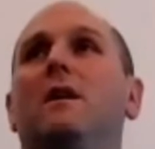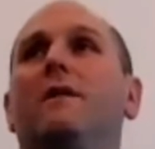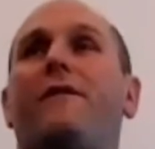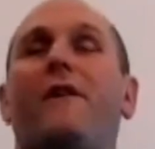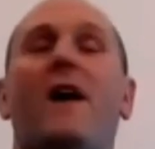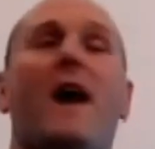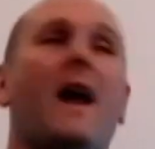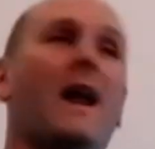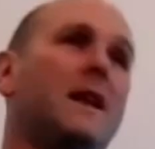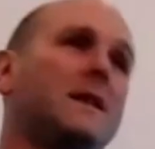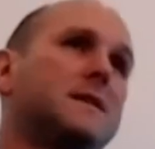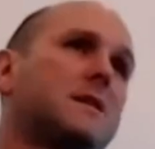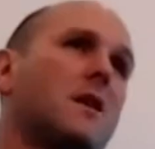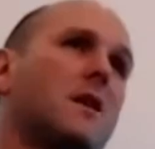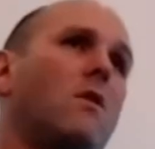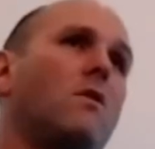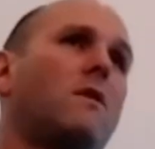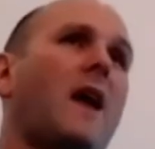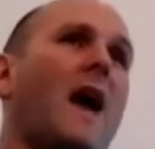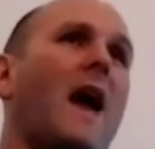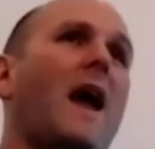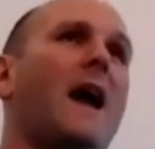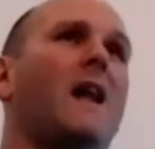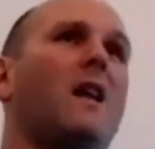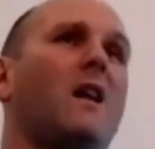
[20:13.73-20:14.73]
Failing's
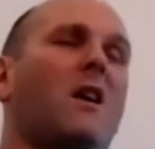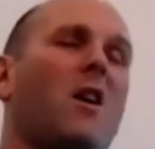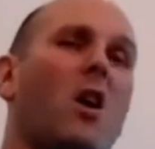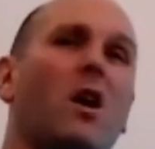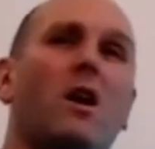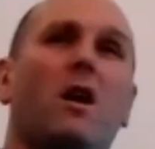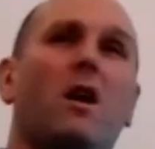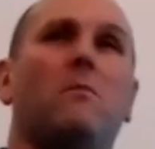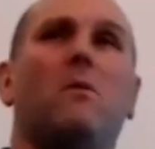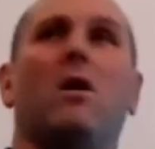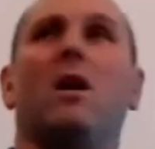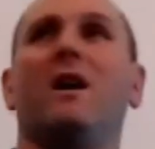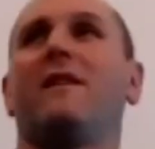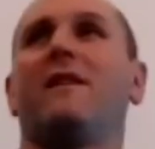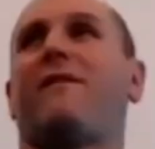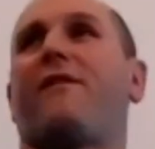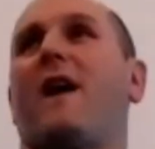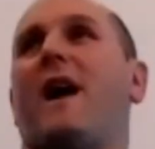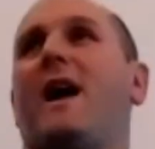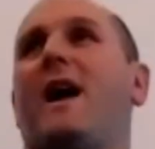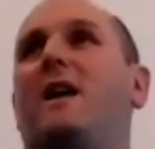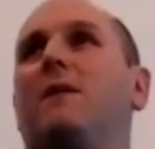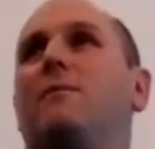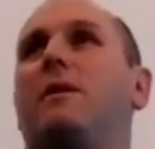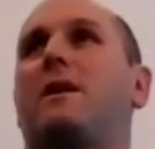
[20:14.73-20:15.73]
okay. Like, I don't mind
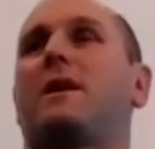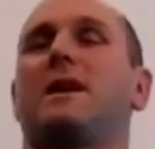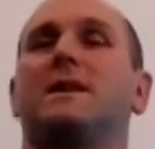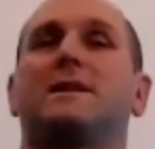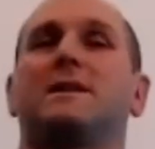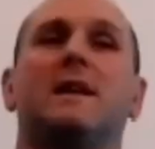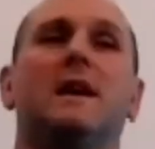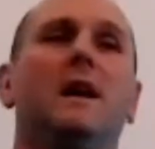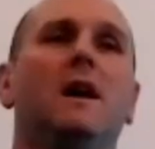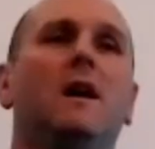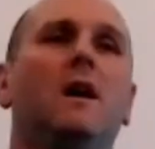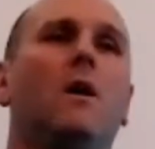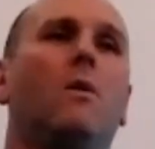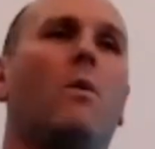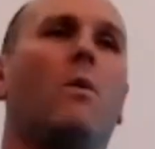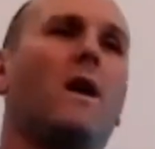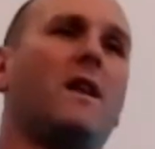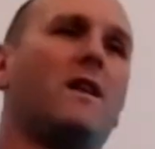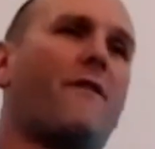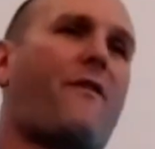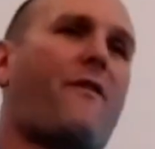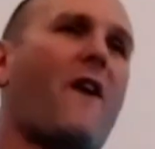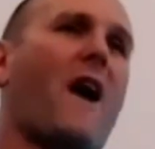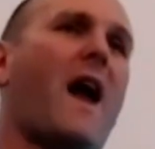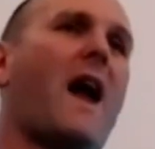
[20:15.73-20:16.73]
failing, because when
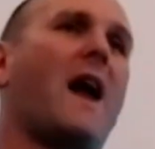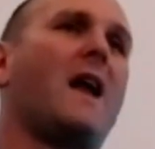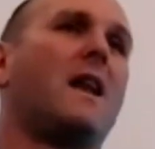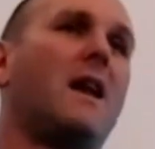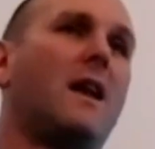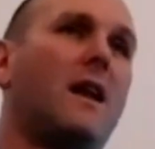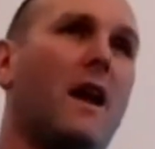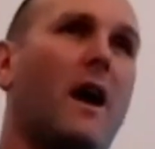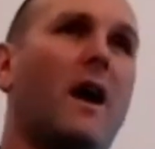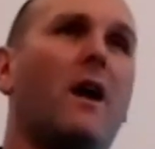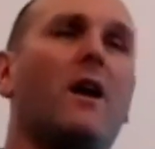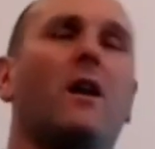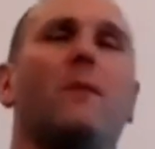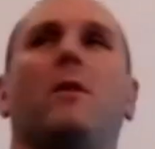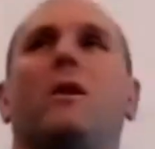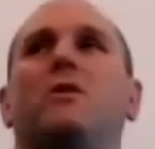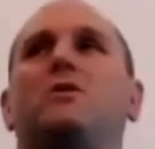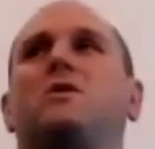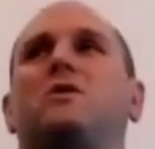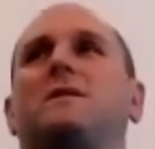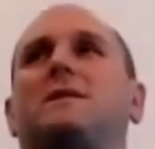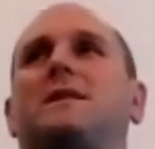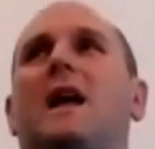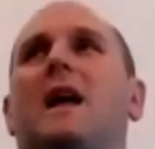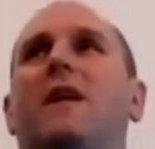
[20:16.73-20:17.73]
you fail, you learn
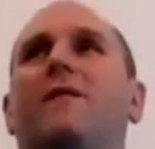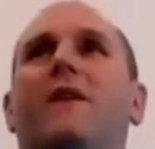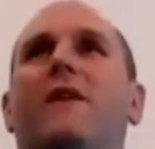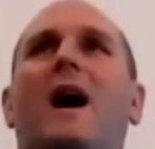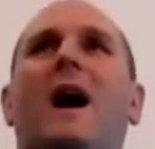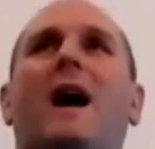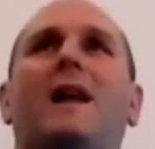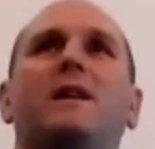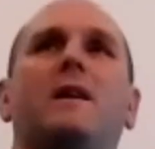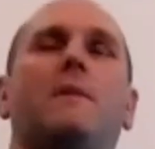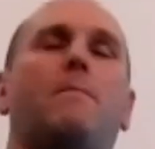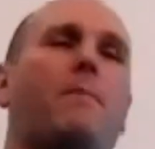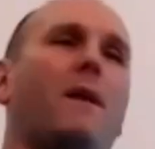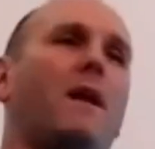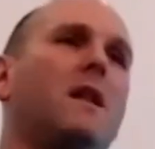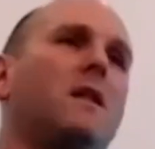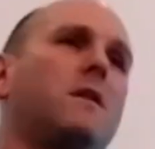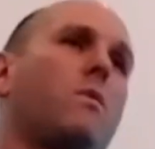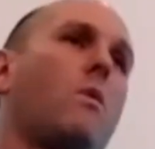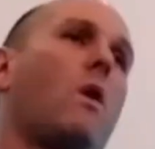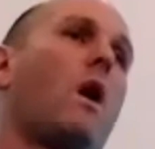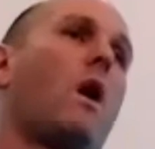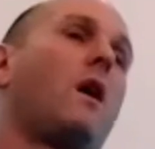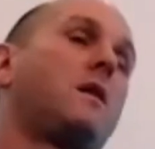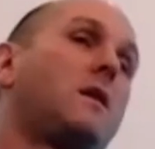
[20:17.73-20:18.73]
about yourself, and you
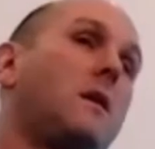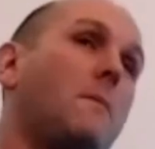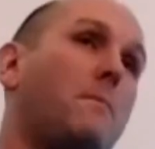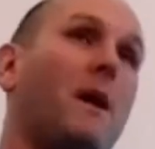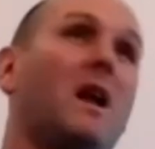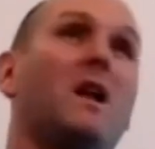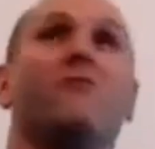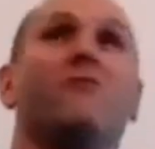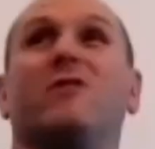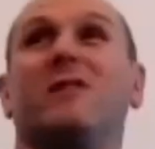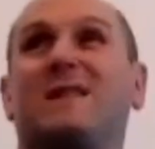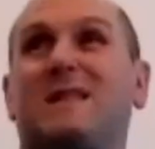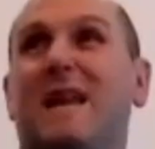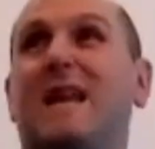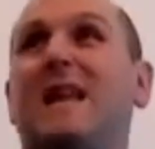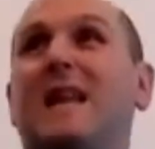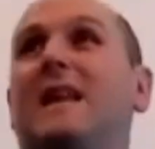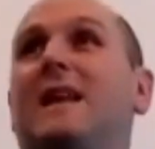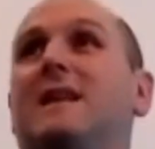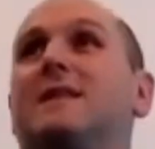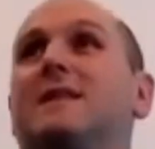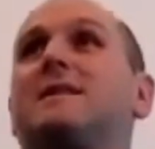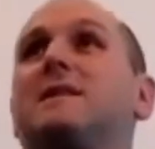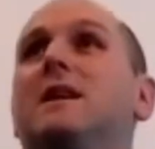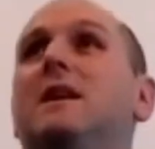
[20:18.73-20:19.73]
build what? You build
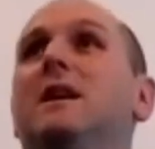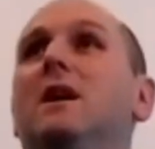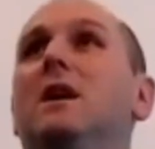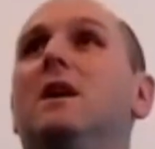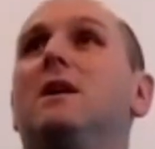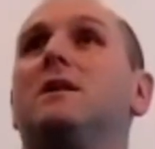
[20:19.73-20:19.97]
resilience.